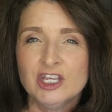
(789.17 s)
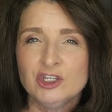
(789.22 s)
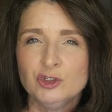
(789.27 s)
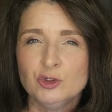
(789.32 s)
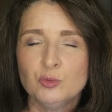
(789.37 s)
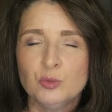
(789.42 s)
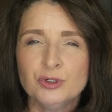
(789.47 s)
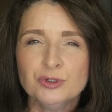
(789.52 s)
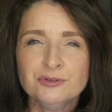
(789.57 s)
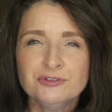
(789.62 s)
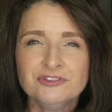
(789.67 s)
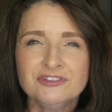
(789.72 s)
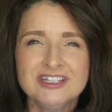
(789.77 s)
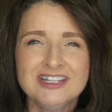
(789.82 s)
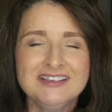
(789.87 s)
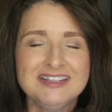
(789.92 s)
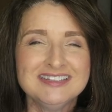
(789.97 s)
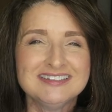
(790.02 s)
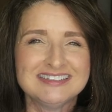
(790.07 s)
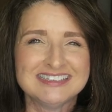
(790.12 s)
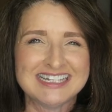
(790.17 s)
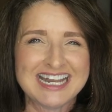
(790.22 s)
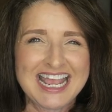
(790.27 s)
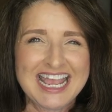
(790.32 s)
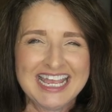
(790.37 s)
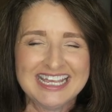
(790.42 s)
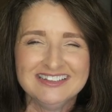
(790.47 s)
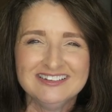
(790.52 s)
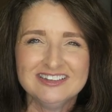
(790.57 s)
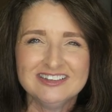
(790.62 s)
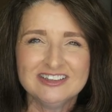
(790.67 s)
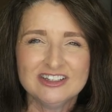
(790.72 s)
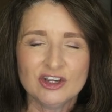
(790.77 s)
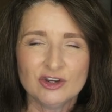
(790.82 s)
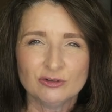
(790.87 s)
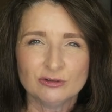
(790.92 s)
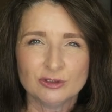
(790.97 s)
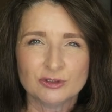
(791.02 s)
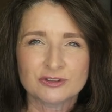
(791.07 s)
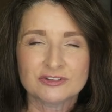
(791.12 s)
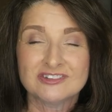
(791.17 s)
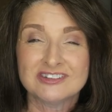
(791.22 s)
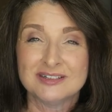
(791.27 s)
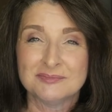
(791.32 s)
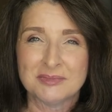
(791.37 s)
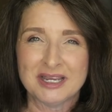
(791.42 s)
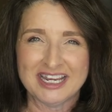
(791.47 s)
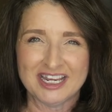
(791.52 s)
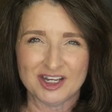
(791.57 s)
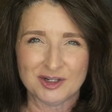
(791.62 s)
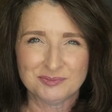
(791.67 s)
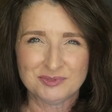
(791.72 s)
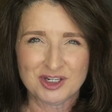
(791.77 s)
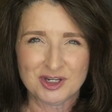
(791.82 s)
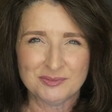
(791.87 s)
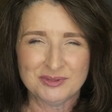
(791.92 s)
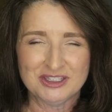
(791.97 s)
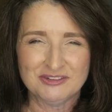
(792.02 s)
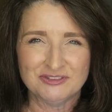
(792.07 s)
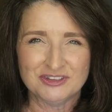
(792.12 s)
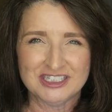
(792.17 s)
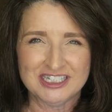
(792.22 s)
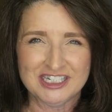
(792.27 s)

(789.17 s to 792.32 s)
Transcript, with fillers: You will see these in head-to-toe looks in my upcoming